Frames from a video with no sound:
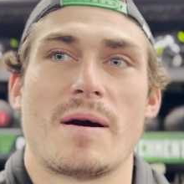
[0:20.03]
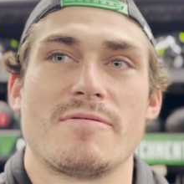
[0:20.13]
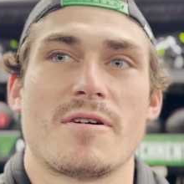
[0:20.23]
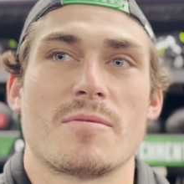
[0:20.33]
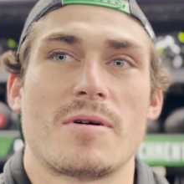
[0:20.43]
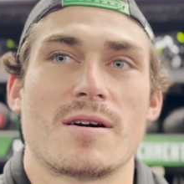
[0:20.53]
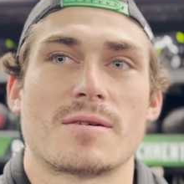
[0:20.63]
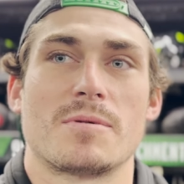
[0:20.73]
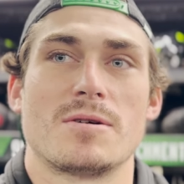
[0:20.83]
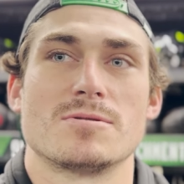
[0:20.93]
my favorite
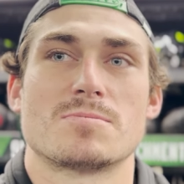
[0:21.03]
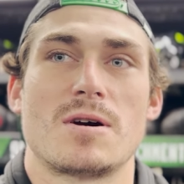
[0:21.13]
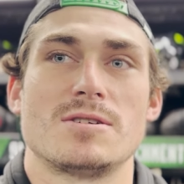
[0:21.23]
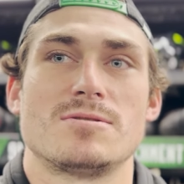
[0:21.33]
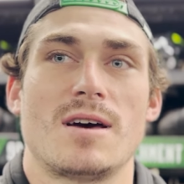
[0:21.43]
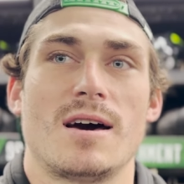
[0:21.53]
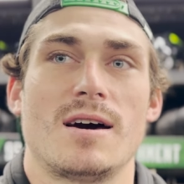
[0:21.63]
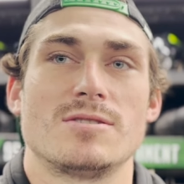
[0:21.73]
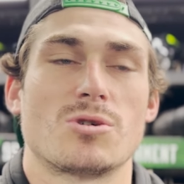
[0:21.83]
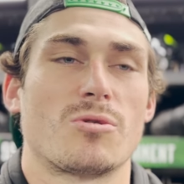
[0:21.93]
hockey player was probably
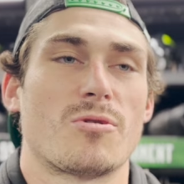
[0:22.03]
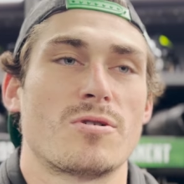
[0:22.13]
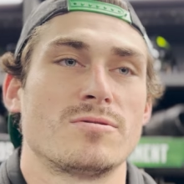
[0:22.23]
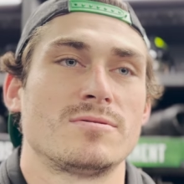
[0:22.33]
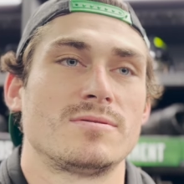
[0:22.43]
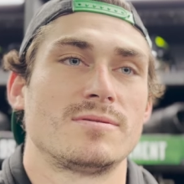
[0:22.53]
Joe Thornton.